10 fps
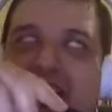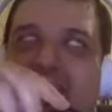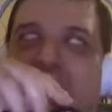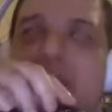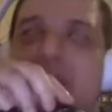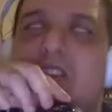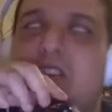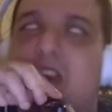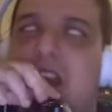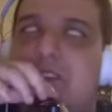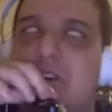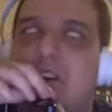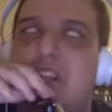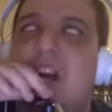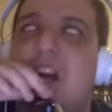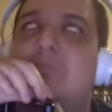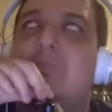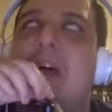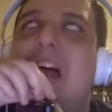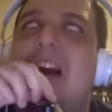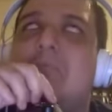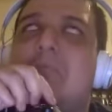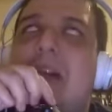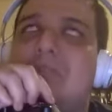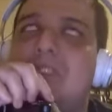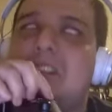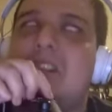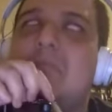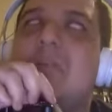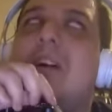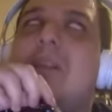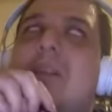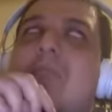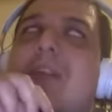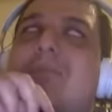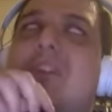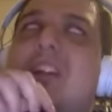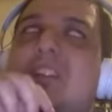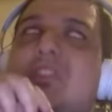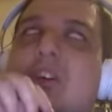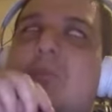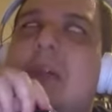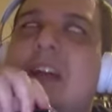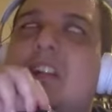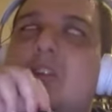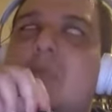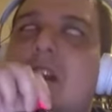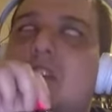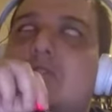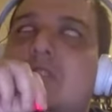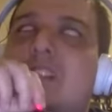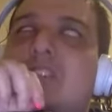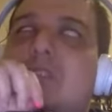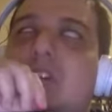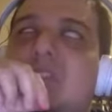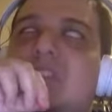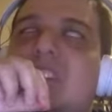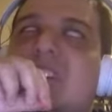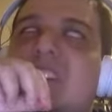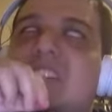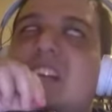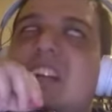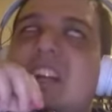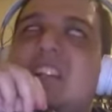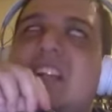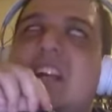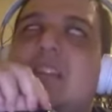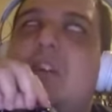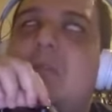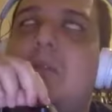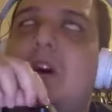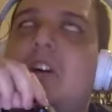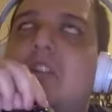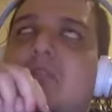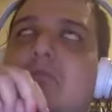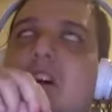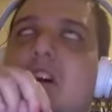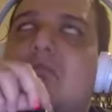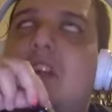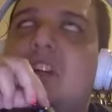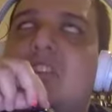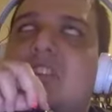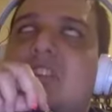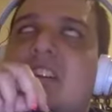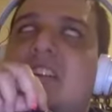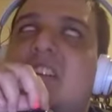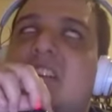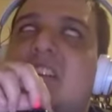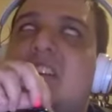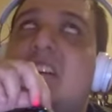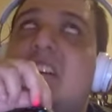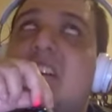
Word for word: But you have no idea how bad Manfred is. Manfred is so bad that no matter who wins the World Series, he's like football. Ro- Roger Goodell. Yeah.